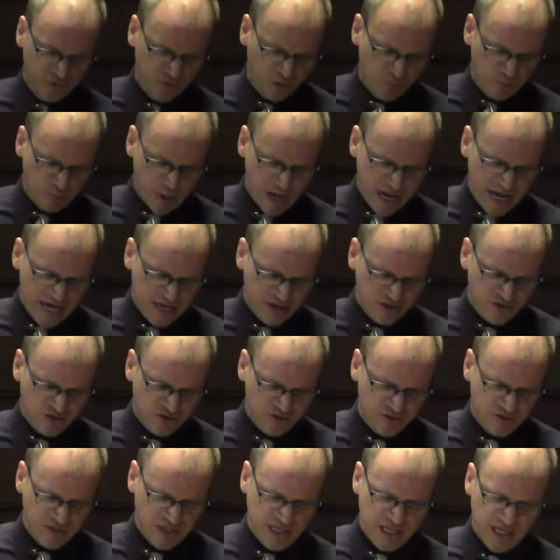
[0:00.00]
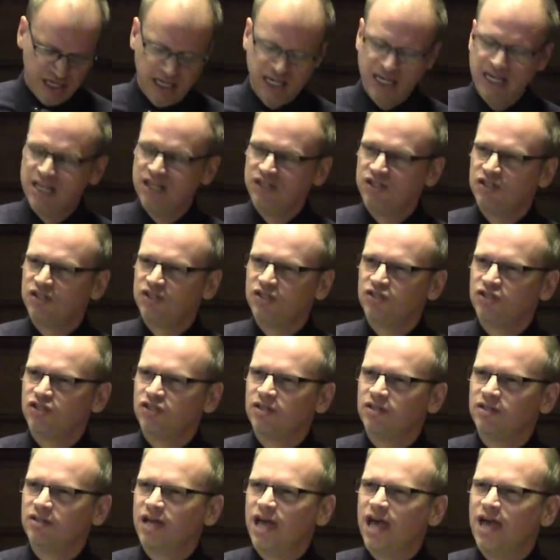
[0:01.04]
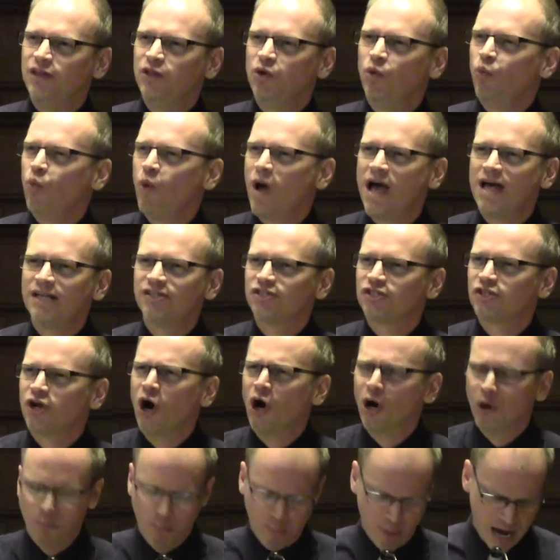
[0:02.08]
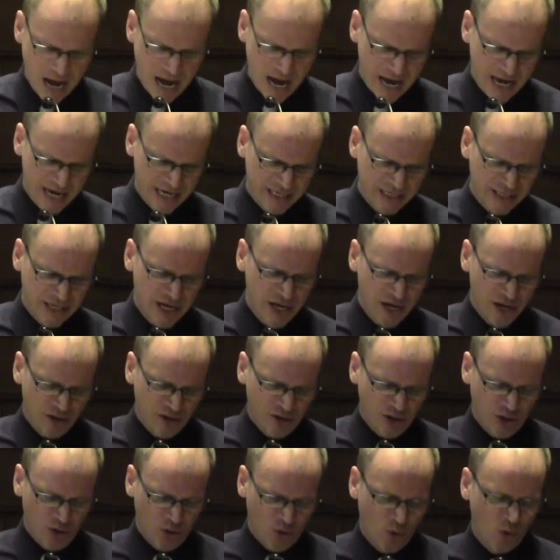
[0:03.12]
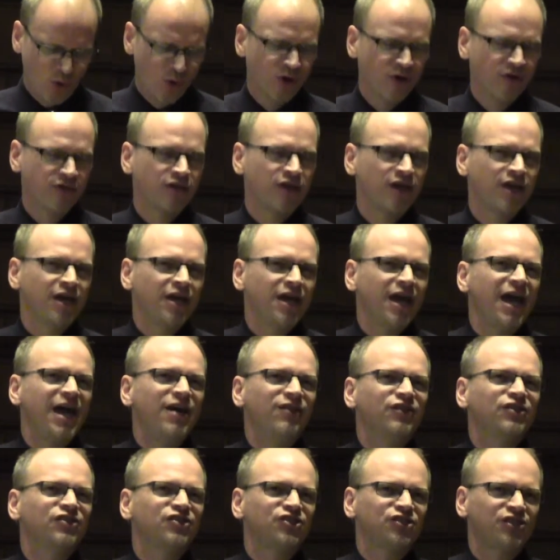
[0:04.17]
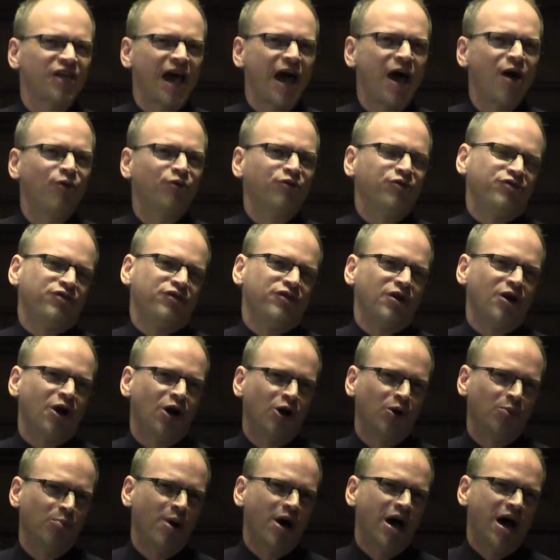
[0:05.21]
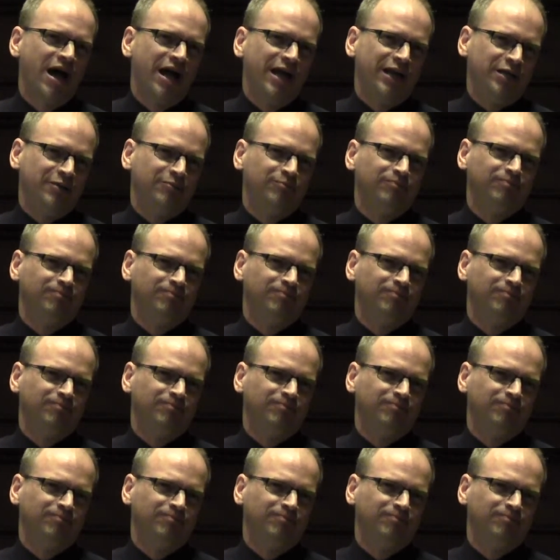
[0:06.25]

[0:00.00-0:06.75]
of space, the east and the west are mine, the north and the south are mine.